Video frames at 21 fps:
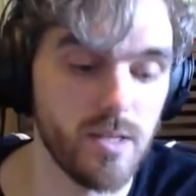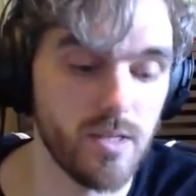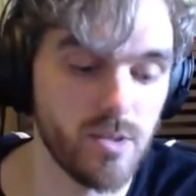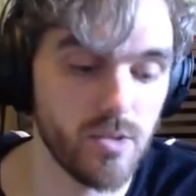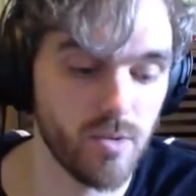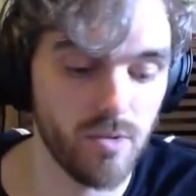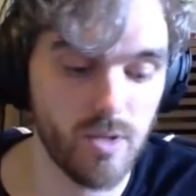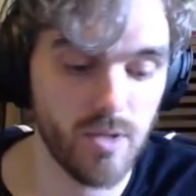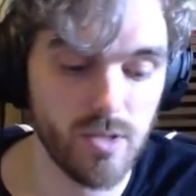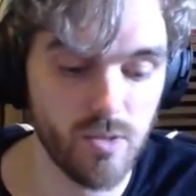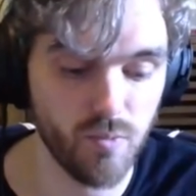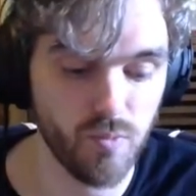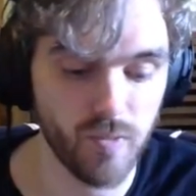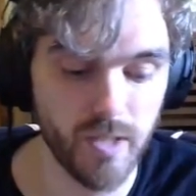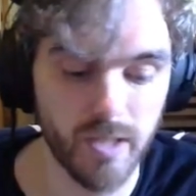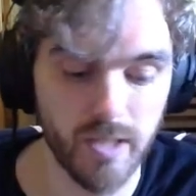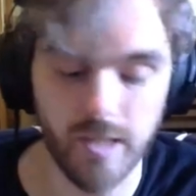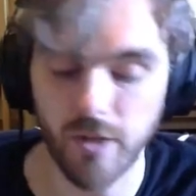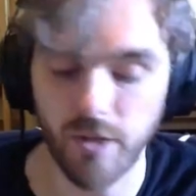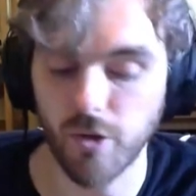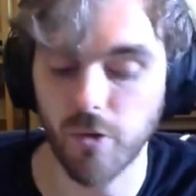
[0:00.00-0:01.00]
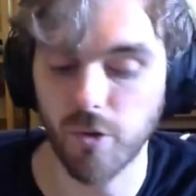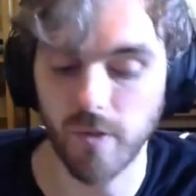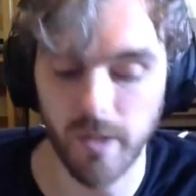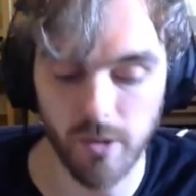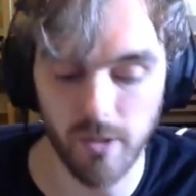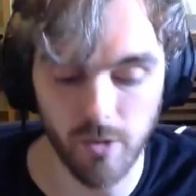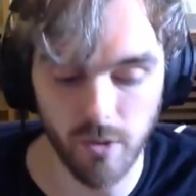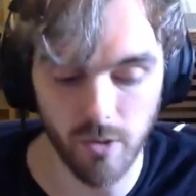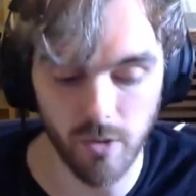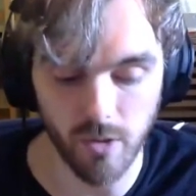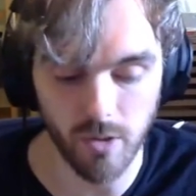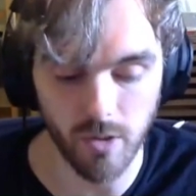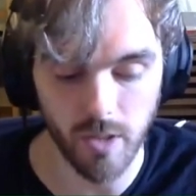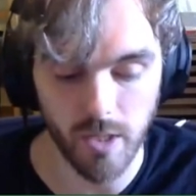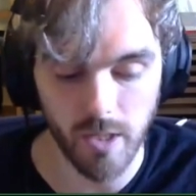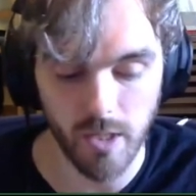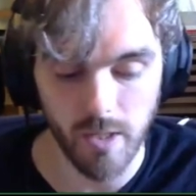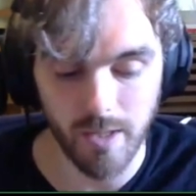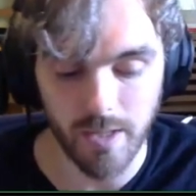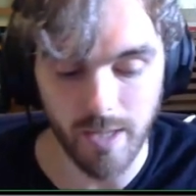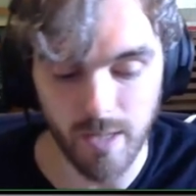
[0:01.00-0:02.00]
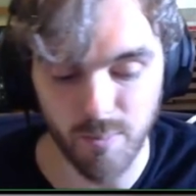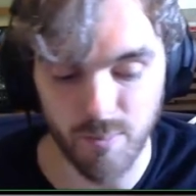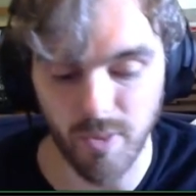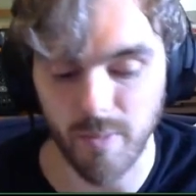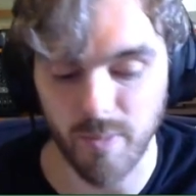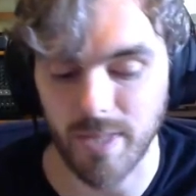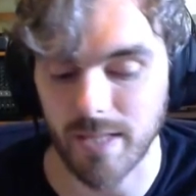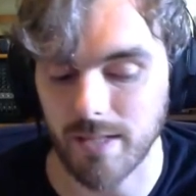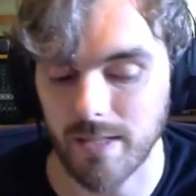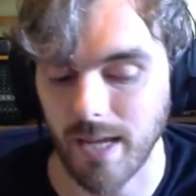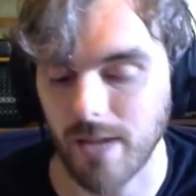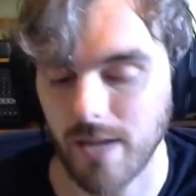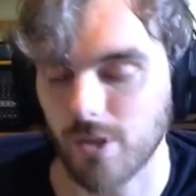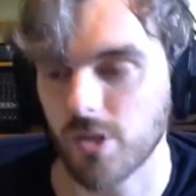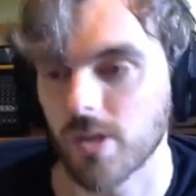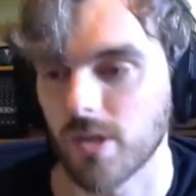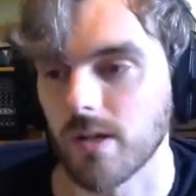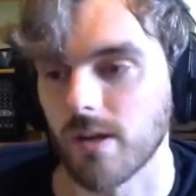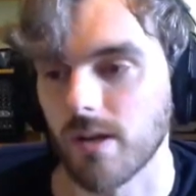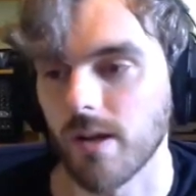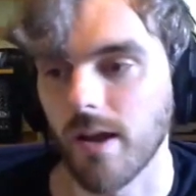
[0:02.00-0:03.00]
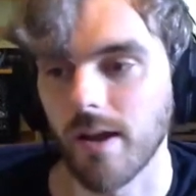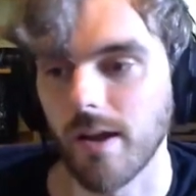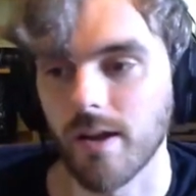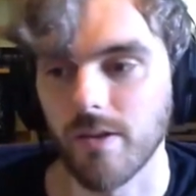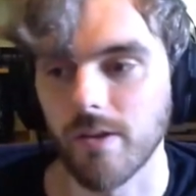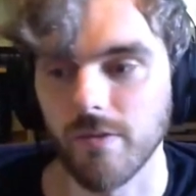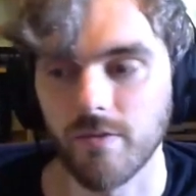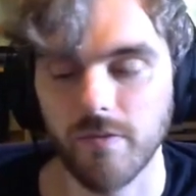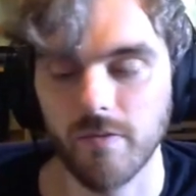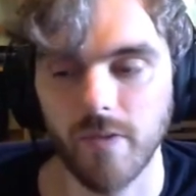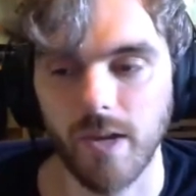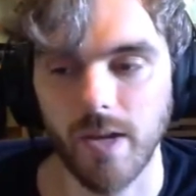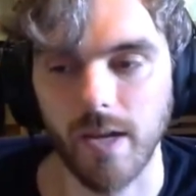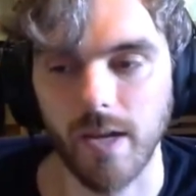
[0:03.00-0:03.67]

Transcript: It's really critical implementation of,